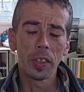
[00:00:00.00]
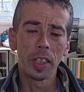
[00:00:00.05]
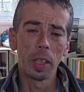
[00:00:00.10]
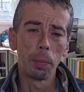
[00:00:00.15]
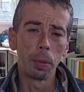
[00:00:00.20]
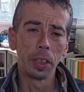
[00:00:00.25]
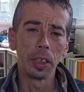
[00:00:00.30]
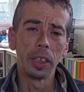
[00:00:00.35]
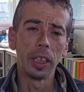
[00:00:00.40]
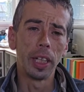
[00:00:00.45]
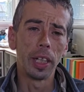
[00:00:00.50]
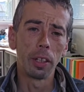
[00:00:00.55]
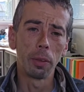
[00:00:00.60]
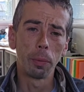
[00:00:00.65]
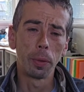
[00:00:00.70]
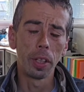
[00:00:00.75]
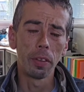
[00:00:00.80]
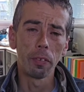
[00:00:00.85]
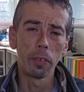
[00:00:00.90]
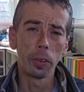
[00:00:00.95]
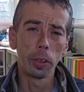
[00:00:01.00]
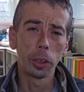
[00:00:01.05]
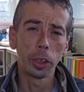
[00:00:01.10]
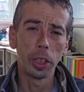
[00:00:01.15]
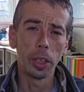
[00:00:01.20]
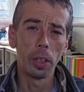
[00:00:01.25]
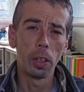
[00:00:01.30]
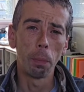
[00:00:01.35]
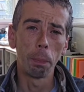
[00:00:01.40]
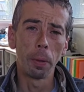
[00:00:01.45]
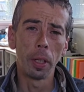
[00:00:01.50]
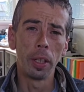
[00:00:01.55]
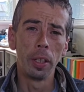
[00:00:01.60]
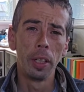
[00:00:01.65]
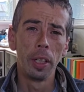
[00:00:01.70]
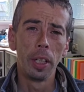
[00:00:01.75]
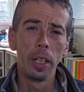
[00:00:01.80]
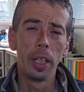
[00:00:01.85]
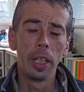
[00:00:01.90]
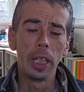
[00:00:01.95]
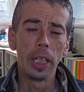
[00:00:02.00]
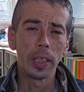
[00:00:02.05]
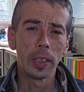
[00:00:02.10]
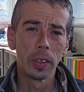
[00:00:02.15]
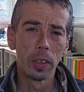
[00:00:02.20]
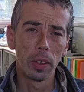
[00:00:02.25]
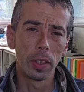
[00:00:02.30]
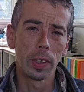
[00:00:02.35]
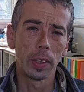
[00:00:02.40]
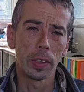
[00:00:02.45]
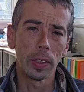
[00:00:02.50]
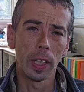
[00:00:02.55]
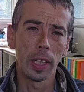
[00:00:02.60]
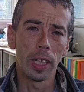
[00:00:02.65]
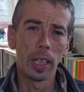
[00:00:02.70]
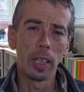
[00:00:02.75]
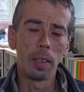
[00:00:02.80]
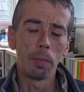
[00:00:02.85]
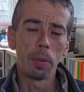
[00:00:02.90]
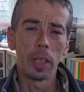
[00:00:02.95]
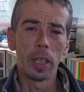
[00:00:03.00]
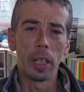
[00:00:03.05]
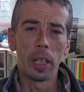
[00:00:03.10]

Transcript: something down or whatever and share it, but it's not the same,